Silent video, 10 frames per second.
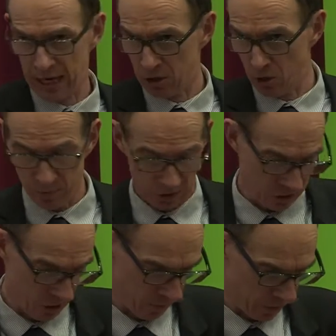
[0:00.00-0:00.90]
Economic
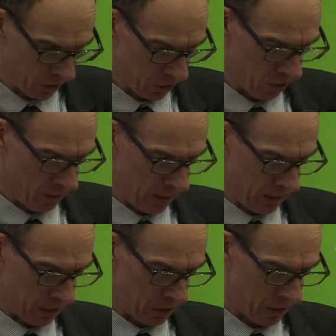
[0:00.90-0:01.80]
Service is doing in
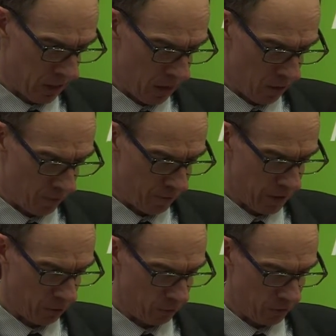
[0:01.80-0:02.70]
this
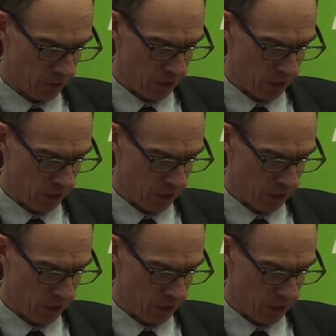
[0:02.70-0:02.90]
field.